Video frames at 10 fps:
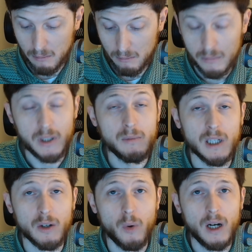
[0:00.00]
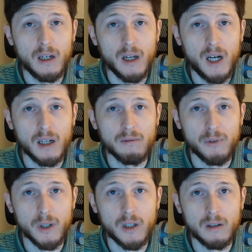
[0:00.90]
Seems like quite a lot for
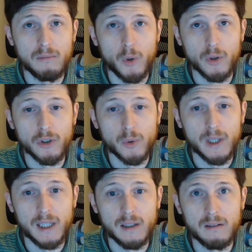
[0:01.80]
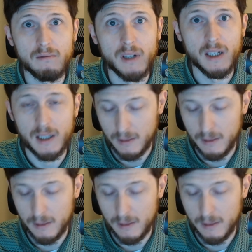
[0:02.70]
a quarter 20, doesn't it?